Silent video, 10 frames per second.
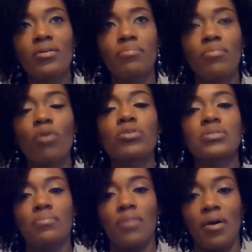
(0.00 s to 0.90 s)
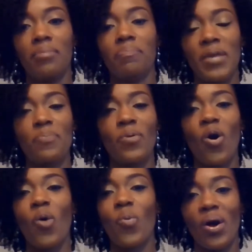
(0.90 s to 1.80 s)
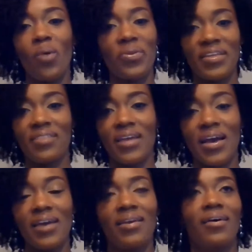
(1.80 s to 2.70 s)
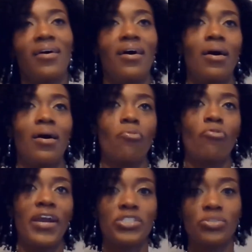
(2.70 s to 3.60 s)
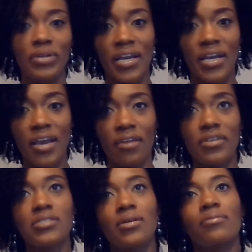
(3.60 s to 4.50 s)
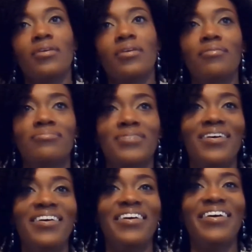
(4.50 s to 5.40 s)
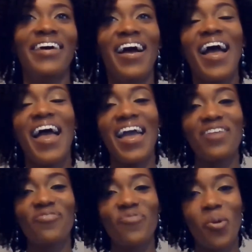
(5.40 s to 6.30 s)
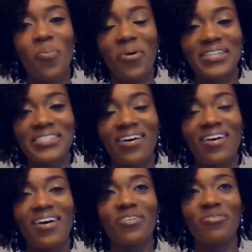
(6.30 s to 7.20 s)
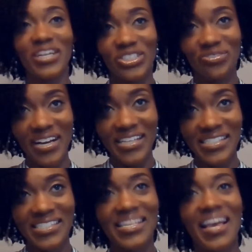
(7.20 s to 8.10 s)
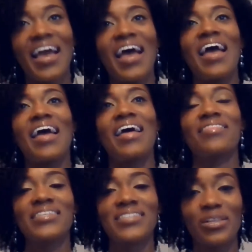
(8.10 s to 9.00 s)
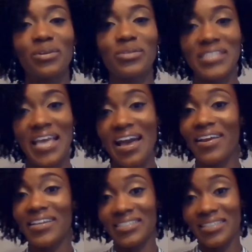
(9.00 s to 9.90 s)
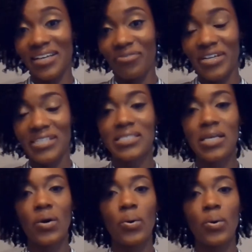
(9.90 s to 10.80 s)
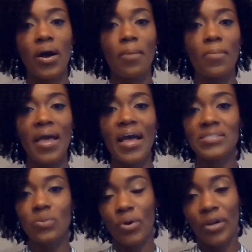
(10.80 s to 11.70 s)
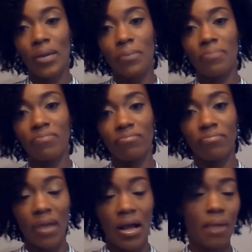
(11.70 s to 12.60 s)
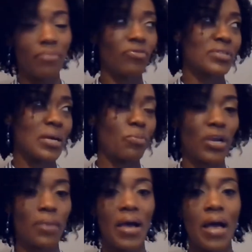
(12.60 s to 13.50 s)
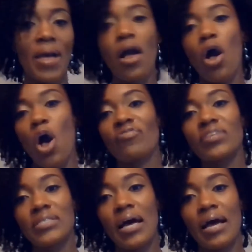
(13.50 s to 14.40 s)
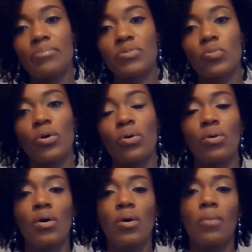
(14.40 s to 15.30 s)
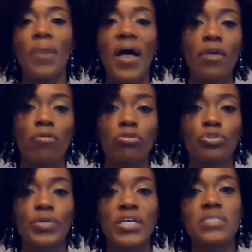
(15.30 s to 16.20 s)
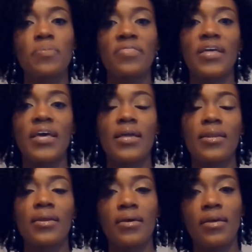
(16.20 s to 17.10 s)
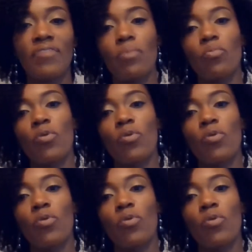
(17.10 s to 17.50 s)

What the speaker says: most people are well within that range. We're not caterers, so you know. And 4 points on restaurants. And this includes takeout and delivery. So as a working mom, full-time working mom, I oftentimes will buy groceries, but then if I'm